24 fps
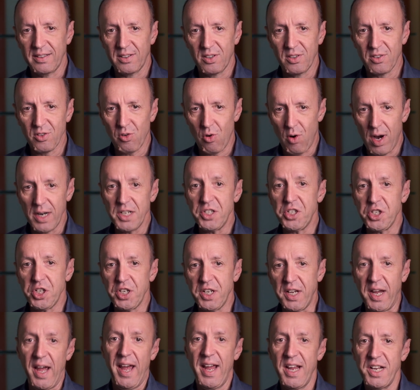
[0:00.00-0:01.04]

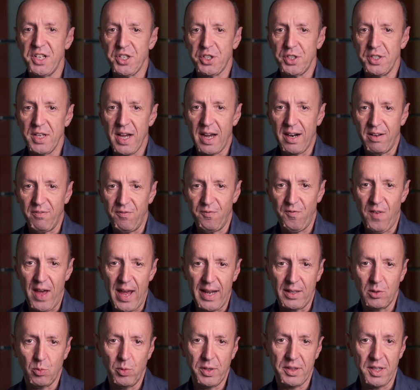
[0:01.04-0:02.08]
crunchy HDR
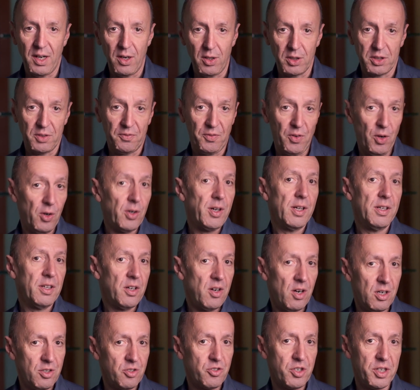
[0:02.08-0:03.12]
effect with a lot of local
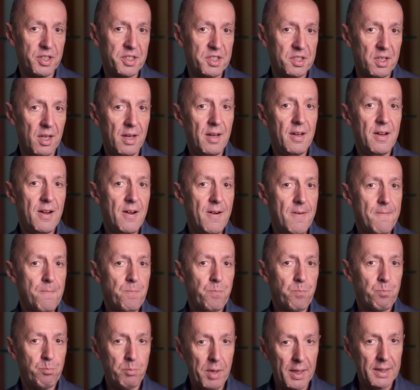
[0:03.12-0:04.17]
contrast,
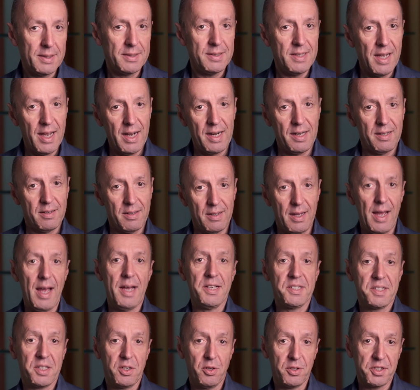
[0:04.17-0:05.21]
but then
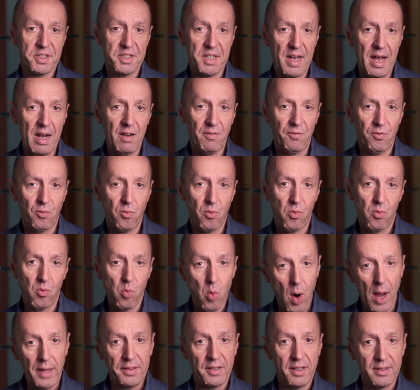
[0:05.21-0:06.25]
ask yourself
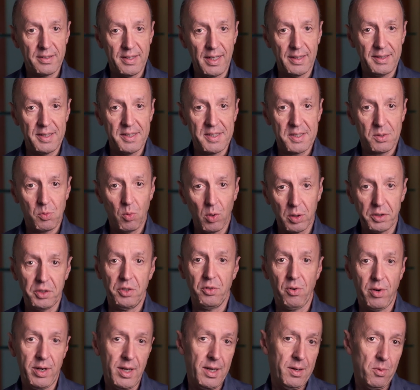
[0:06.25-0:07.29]
whether that is what you
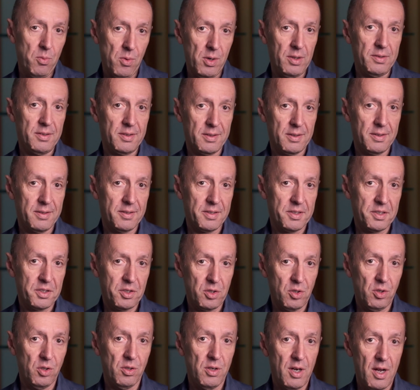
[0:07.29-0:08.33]
really want.
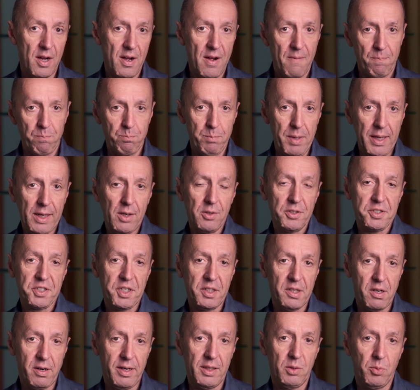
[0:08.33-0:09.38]
So be
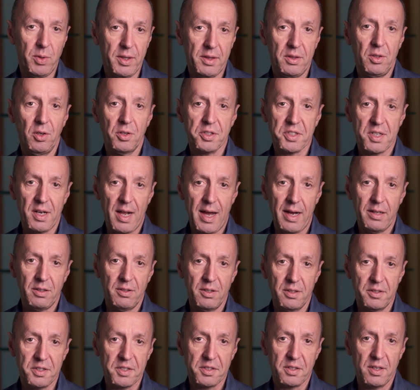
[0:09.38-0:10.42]
considerate with those
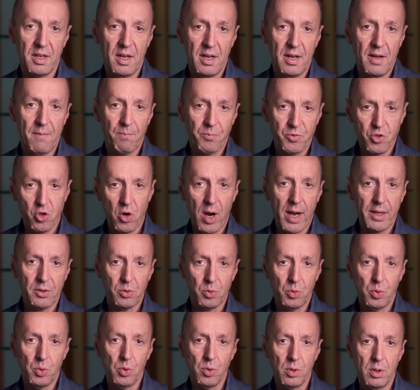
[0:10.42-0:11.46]
sliders. Try
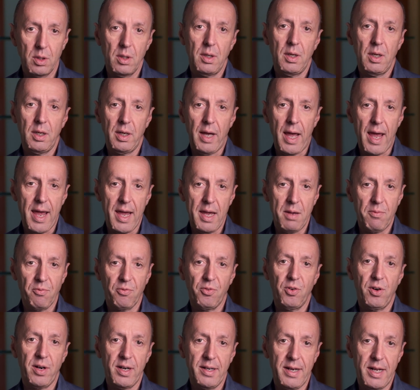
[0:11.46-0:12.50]
to aim
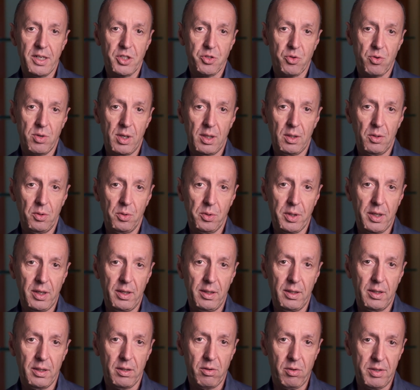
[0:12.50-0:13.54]
for a natural looking
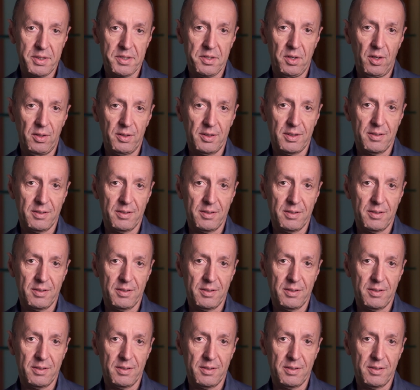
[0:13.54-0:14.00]
result.